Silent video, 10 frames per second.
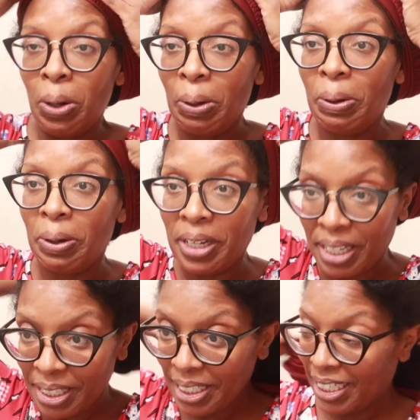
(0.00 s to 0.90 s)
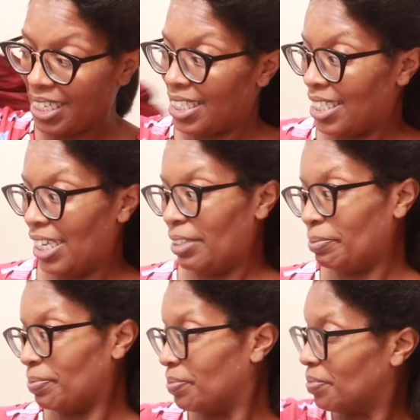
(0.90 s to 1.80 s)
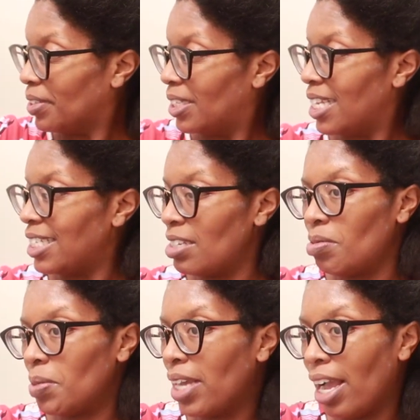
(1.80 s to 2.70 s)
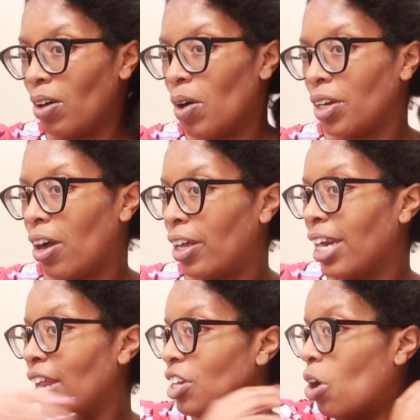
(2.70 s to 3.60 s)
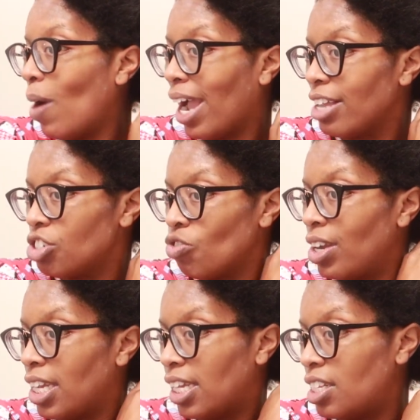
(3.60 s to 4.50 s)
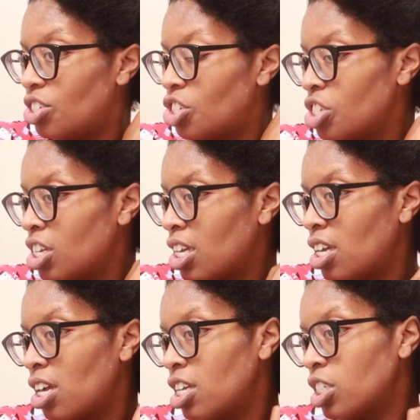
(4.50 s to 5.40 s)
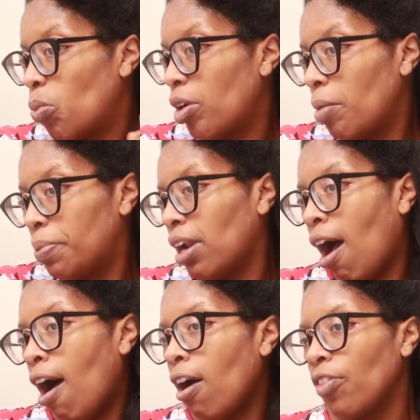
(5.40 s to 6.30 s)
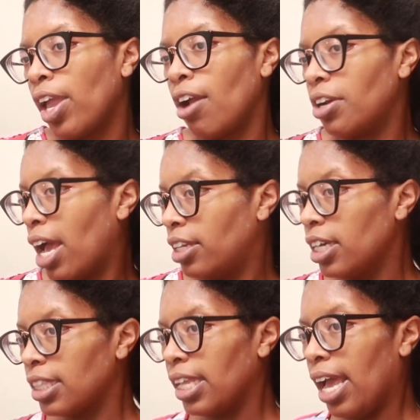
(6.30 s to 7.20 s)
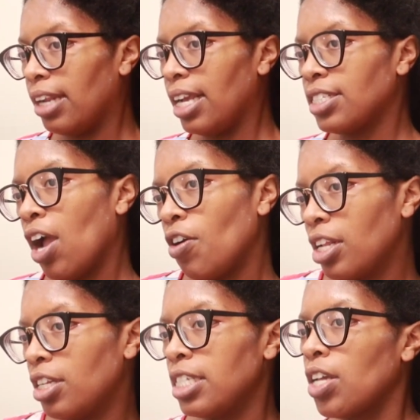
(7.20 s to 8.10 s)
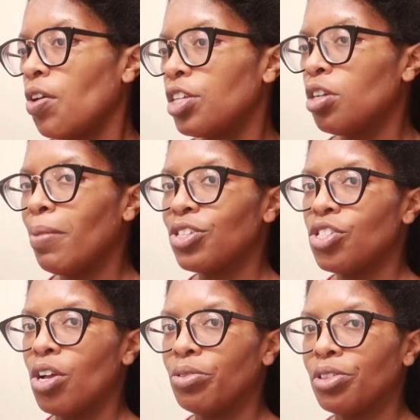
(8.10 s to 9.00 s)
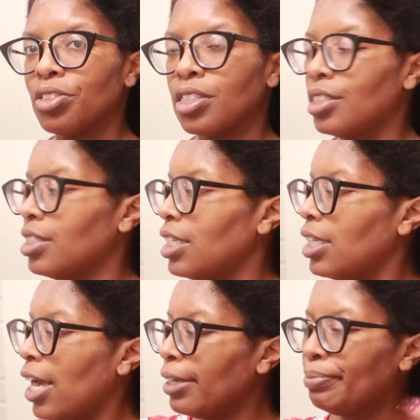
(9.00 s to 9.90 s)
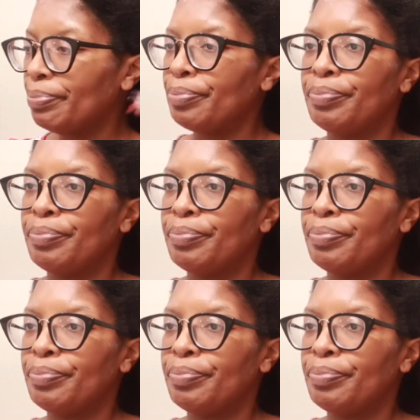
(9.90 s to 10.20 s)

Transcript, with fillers: Whew. Let's see. Let's see what we got going on. And I know I got shrinkage. So we're gonna put all the hair down. Look at that. It's already, it's already to my shoulders. See that?